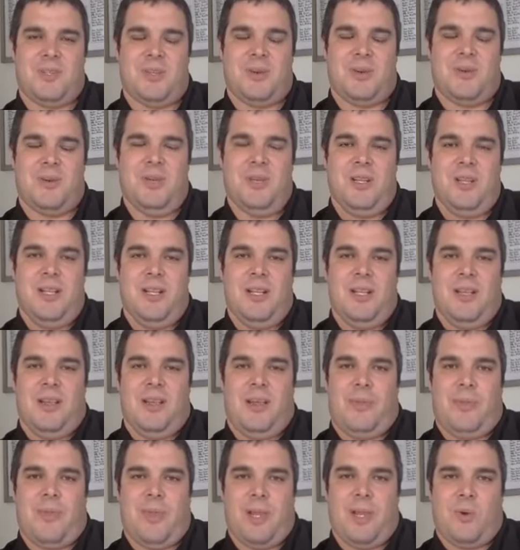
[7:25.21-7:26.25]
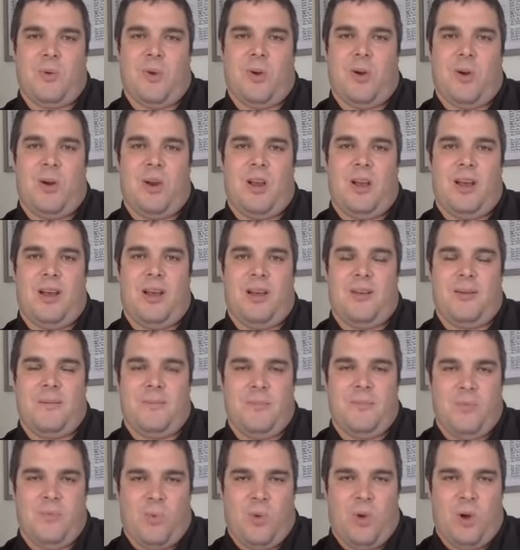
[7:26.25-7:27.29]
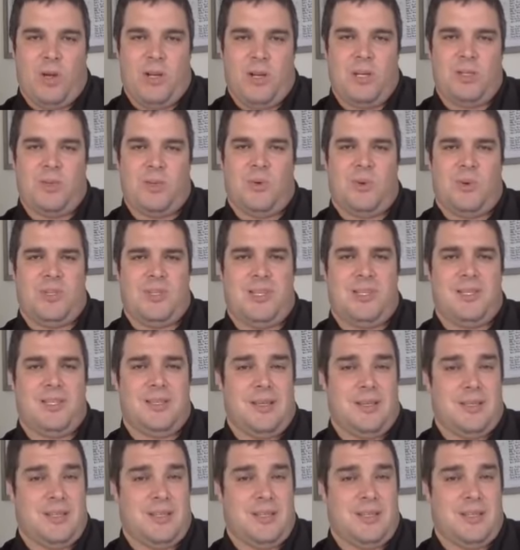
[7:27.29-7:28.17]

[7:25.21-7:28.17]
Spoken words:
So I think we're working towards this.